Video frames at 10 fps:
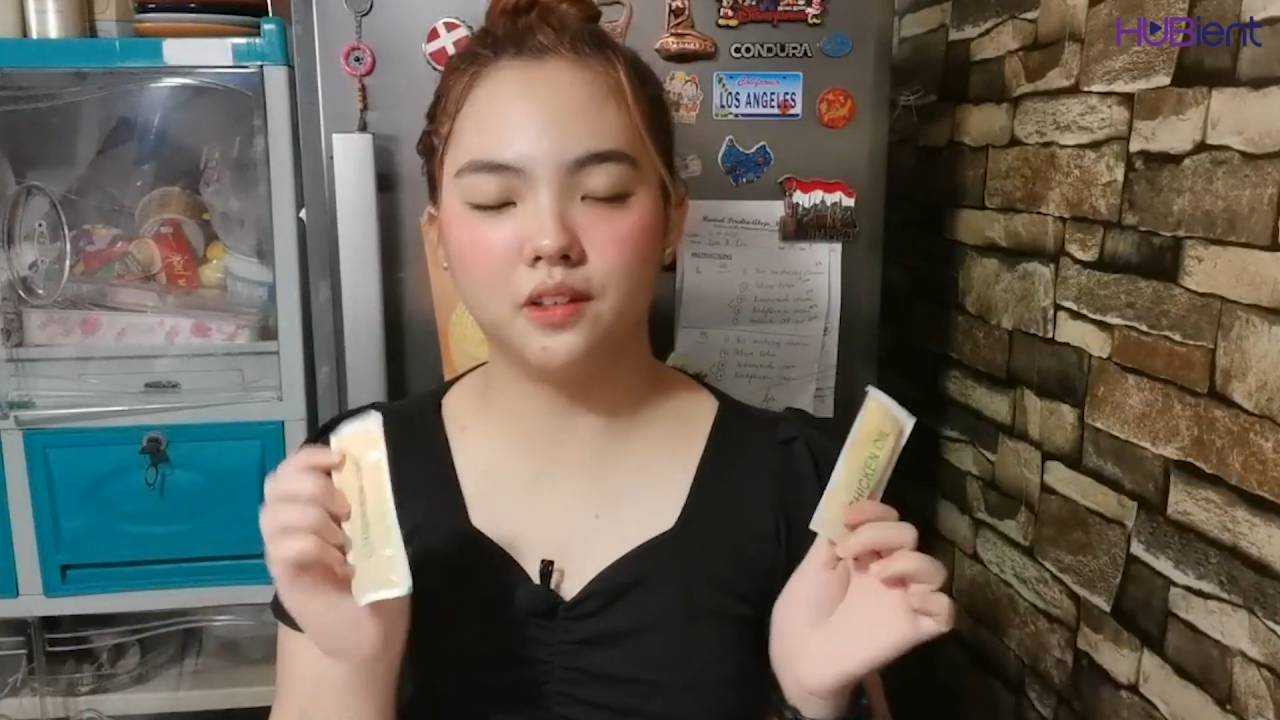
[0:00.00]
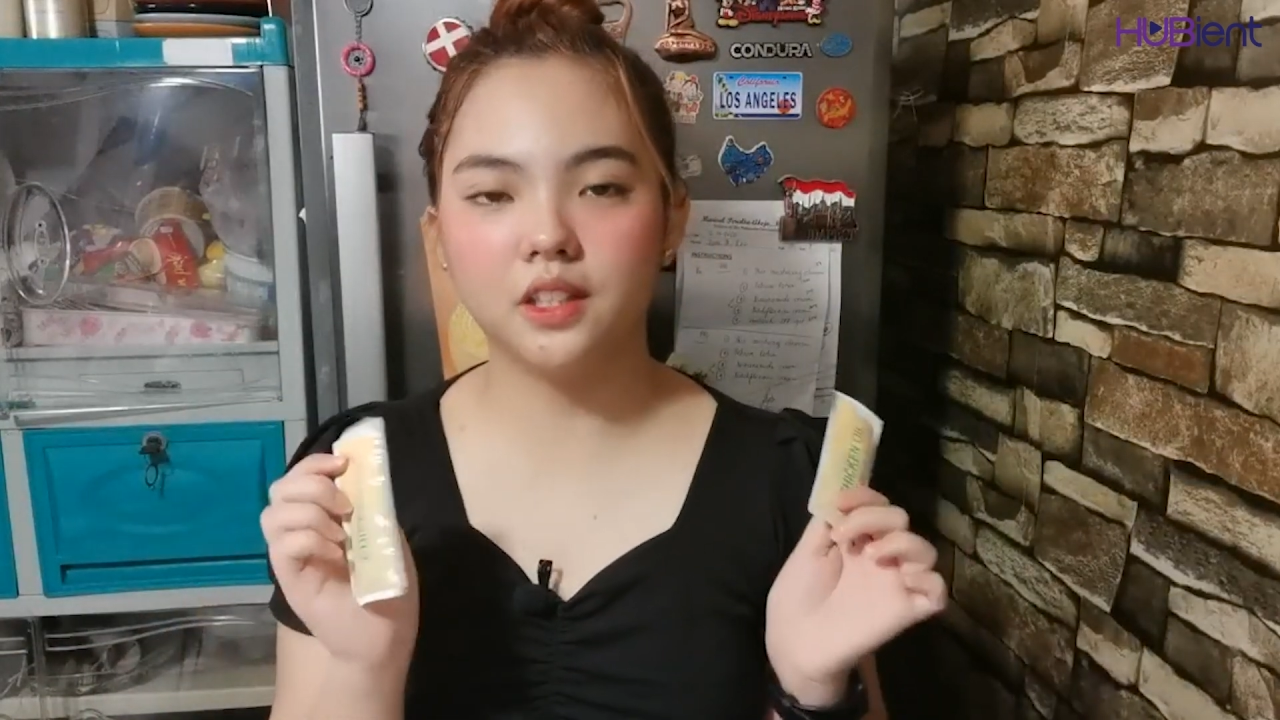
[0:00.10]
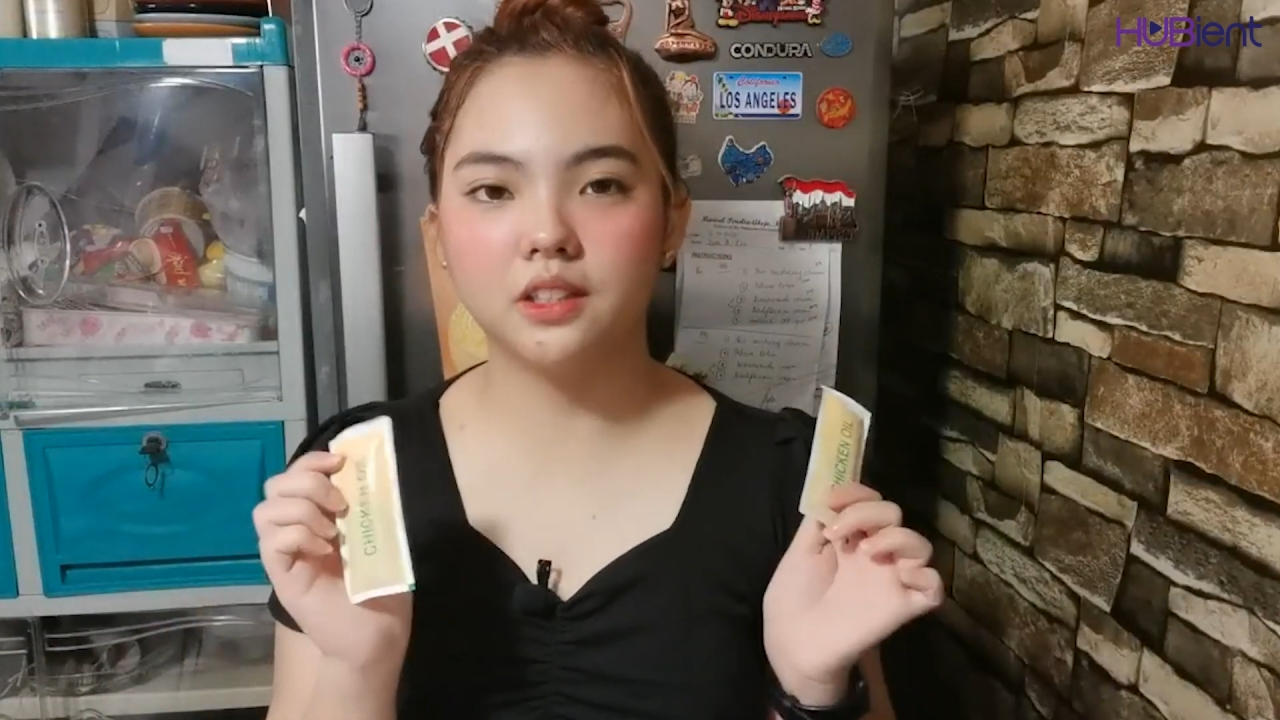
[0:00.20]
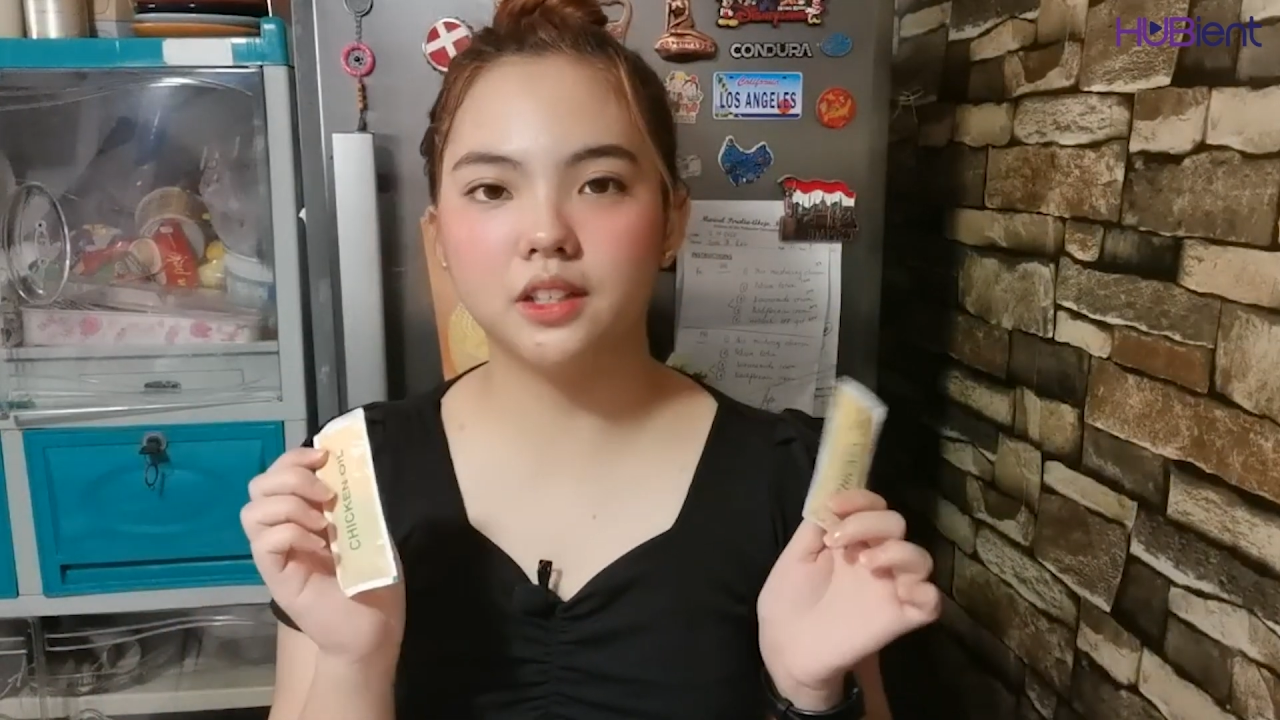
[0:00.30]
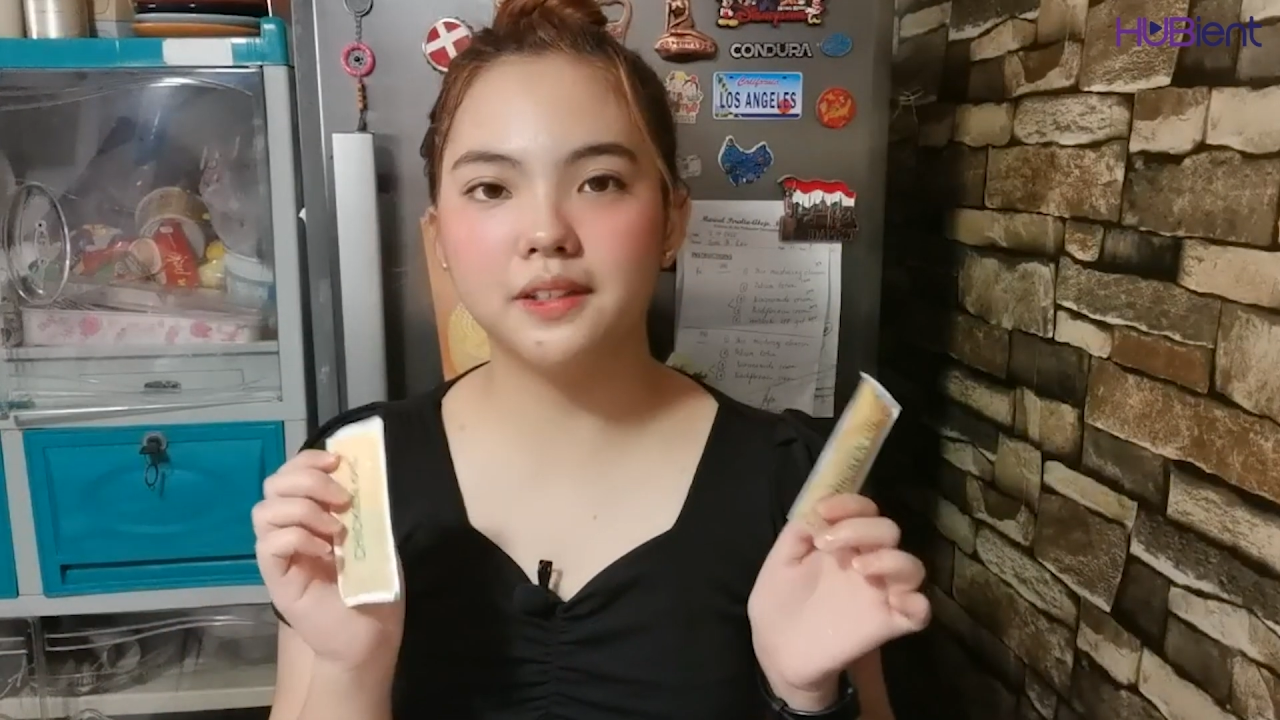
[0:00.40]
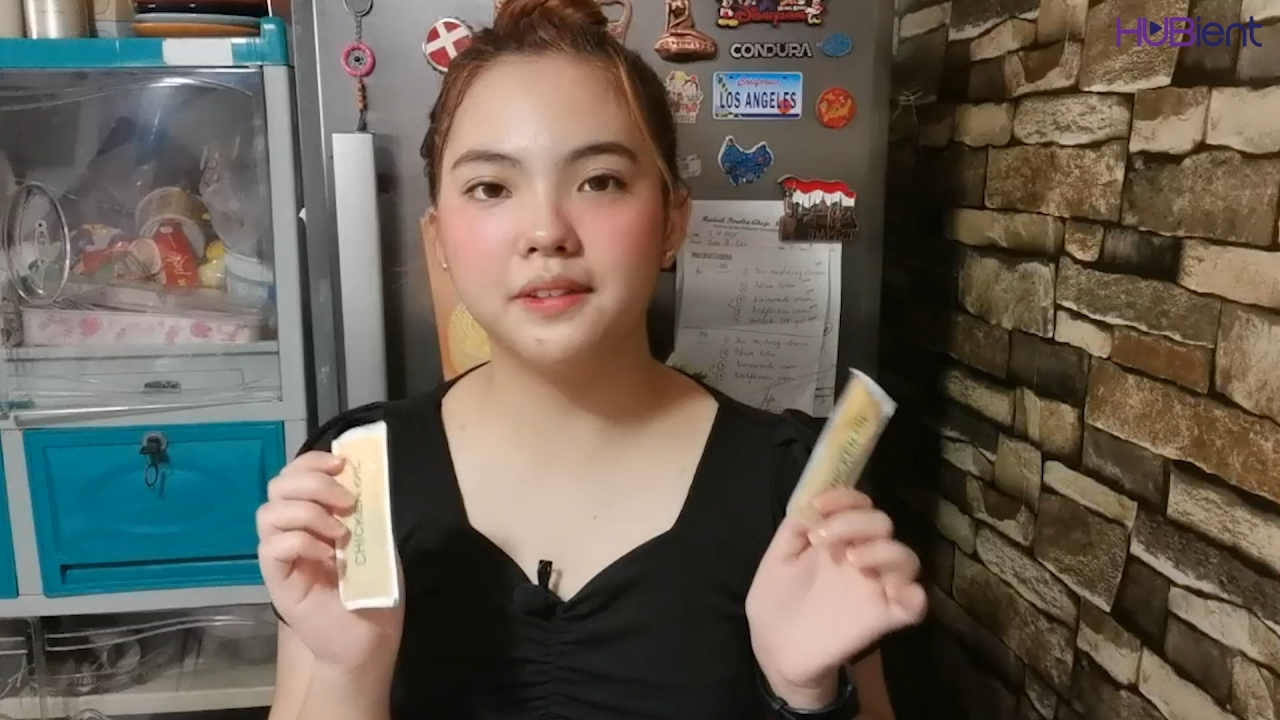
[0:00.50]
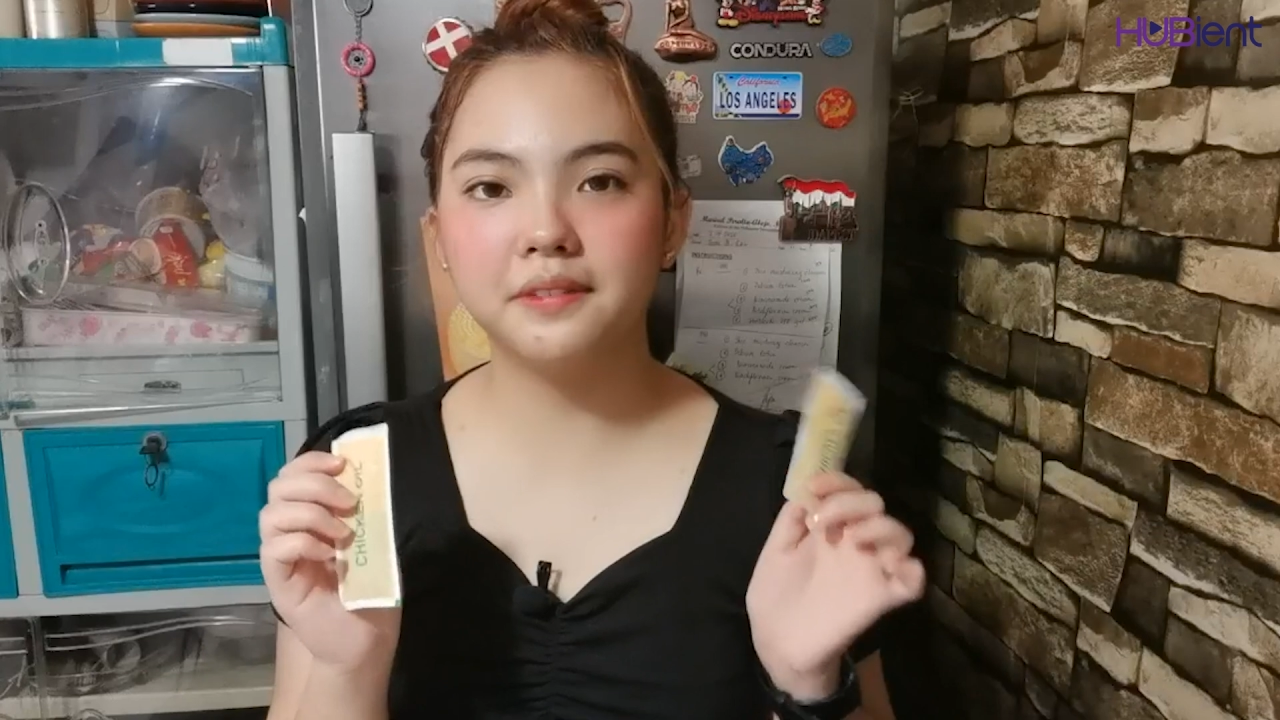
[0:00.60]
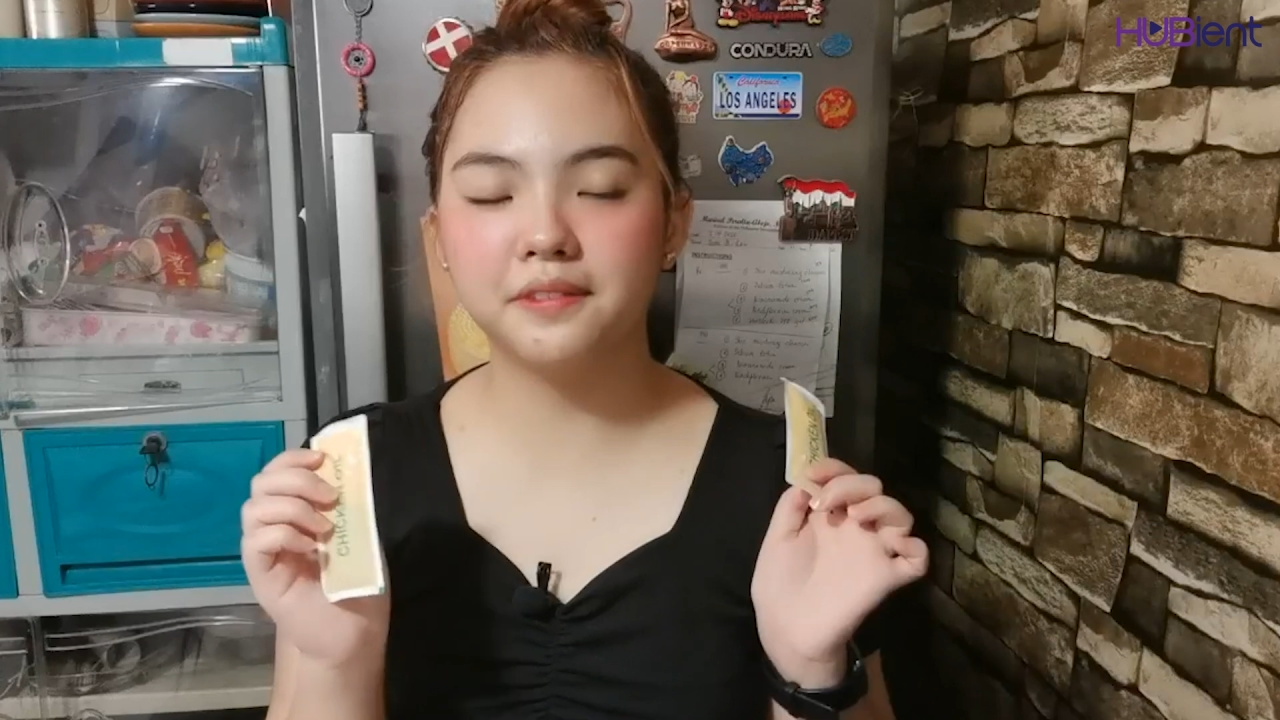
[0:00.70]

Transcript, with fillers: order